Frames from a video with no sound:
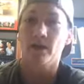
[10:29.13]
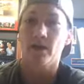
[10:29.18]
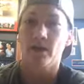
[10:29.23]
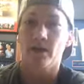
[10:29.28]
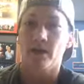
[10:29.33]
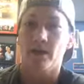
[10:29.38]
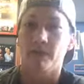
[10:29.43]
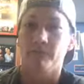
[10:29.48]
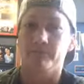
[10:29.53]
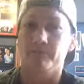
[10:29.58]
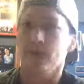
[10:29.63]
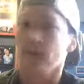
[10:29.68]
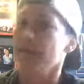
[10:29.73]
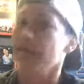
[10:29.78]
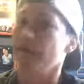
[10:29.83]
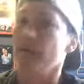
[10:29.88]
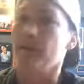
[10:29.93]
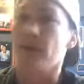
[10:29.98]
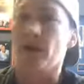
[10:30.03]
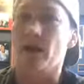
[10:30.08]

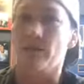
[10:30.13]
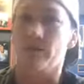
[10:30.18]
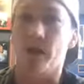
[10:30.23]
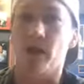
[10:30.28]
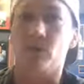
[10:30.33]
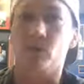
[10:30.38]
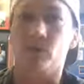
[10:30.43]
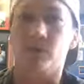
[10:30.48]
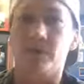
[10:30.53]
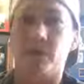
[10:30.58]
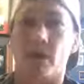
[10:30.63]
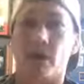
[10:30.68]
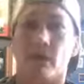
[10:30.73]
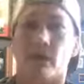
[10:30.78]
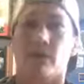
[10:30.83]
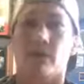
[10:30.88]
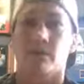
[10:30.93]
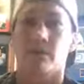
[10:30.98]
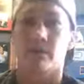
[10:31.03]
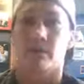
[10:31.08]
Next time I come on, we'll talk
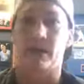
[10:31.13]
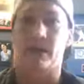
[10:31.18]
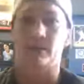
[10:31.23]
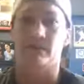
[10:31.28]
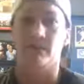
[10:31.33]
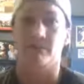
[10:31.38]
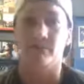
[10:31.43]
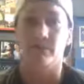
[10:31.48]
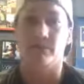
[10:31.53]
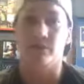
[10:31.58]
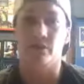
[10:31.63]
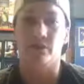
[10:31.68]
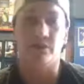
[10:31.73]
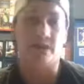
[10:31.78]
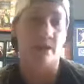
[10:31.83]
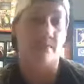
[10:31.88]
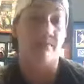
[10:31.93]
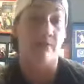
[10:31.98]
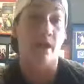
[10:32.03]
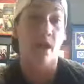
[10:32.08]
about some different
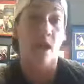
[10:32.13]
type